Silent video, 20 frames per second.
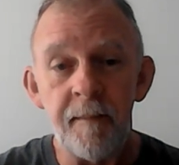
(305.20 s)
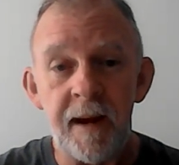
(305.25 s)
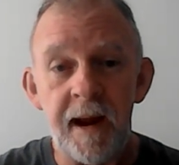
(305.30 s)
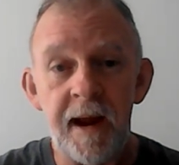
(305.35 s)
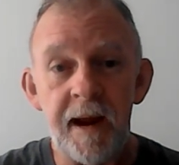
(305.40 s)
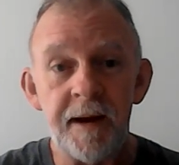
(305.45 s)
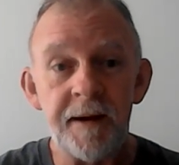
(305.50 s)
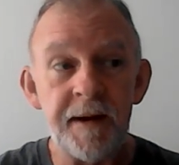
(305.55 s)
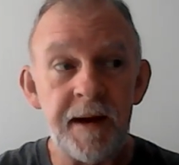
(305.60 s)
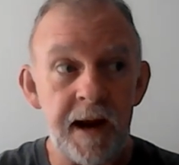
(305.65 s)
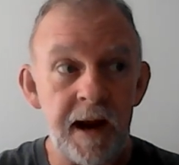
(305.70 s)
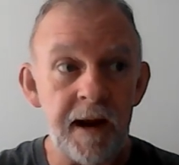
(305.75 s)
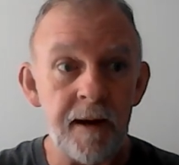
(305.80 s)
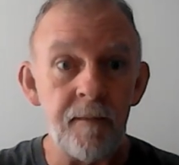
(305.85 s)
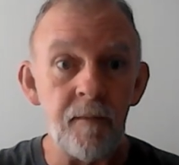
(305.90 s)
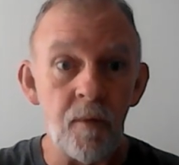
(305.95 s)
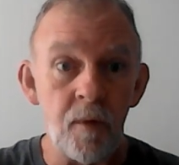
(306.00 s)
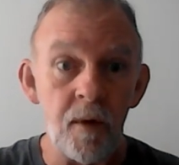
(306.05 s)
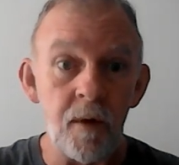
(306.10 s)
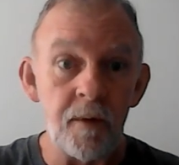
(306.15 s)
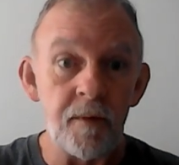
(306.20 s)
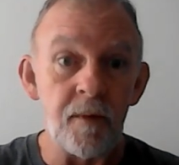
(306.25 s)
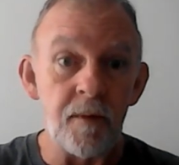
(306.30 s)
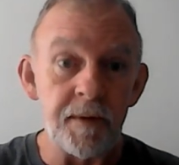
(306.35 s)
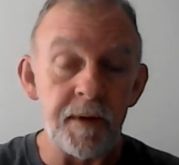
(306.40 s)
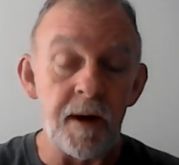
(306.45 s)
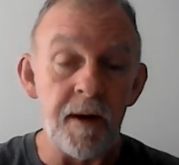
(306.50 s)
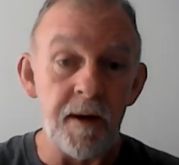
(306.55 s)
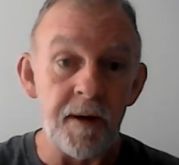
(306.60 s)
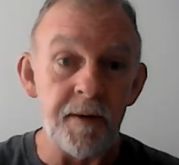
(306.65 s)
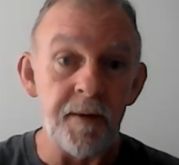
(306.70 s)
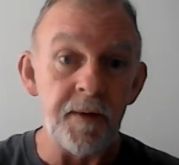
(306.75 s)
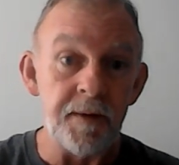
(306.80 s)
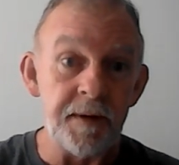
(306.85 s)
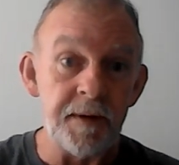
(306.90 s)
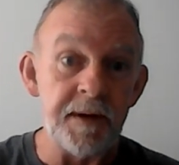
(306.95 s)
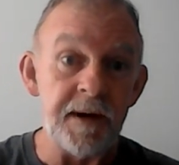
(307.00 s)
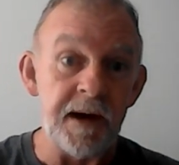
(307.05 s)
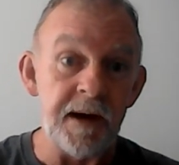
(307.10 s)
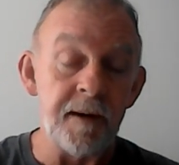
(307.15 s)
man can work with a
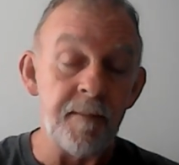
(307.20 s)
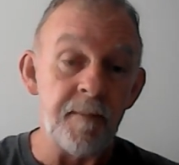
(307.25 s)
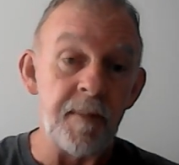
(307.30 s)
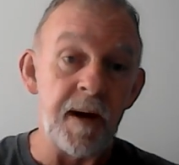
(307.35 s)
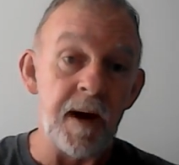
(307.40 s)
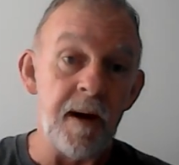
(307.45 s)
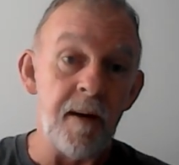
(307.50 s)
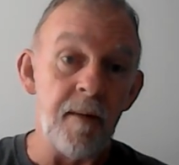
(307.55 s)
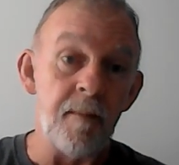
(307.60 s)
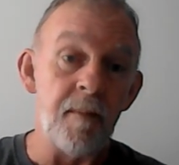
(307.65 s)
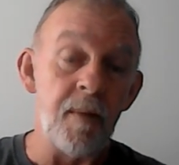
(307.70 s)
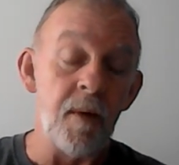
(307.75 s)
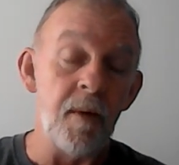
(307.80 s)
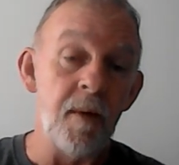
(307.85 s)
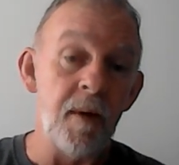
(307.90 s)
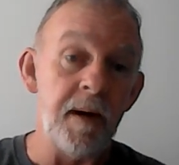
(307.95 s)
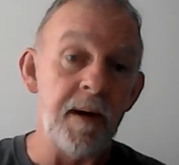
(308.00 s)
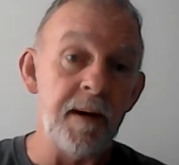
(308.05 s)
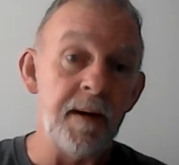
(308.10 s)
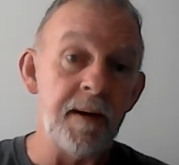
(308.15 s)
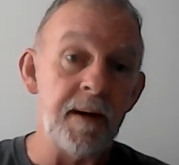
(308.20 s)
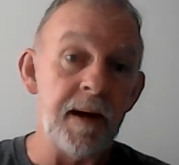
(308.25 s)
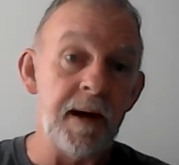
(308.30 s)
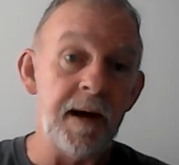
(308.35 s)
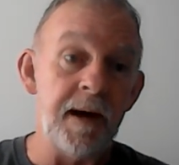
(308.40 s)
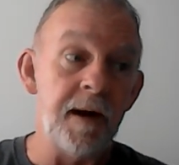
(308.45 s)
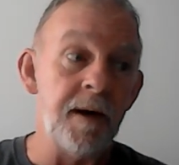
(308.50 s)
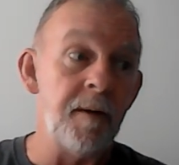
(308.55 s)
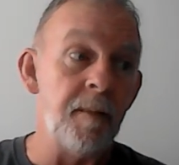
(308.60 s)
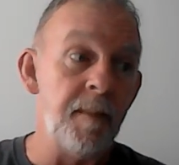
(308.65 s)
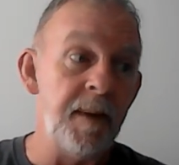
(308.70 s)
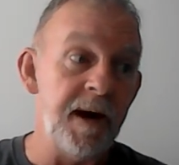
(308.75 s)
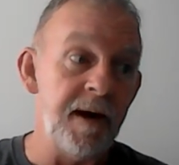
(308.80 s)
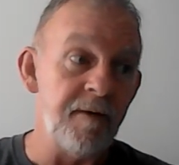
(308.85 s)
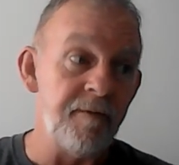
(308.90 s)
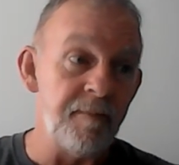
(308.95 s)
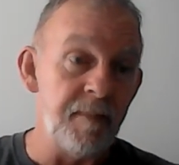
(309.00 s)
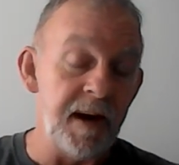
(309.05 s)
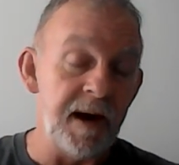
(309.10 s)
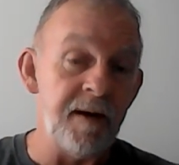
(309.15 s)
110-pound boy, and it'll be
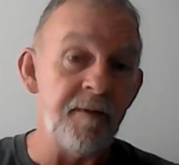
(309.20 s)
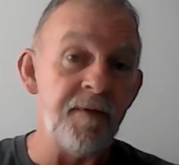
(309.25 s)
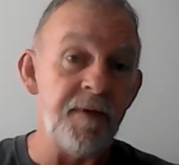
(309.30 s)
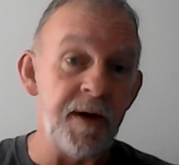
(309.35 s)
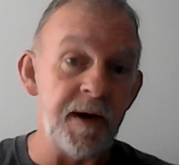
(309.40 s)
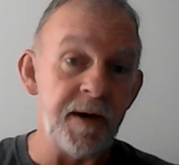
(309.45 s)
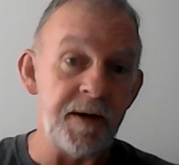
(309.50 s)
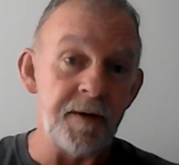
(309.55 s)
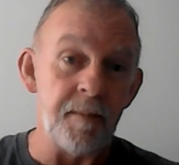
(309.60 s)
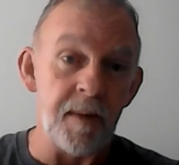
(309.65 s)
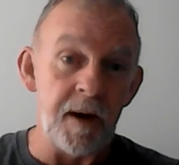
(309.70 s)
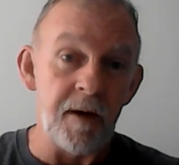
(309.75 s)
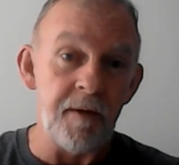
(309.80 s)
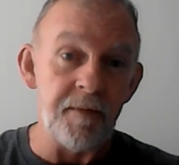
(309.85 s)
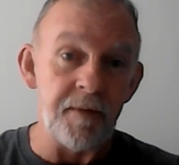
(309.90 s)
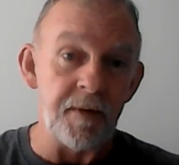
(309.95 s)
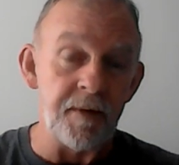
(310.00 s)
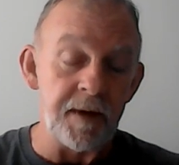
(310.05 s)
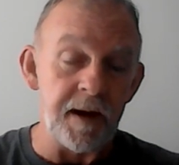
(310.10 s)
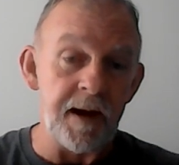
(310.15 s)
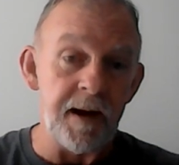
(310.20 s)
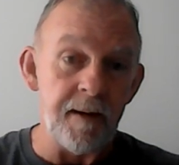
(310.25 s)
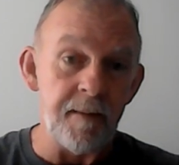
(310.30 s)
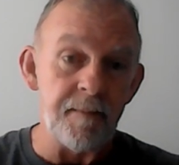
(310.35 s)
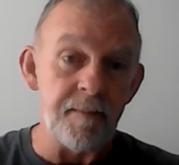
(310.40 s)
of benefit to both men.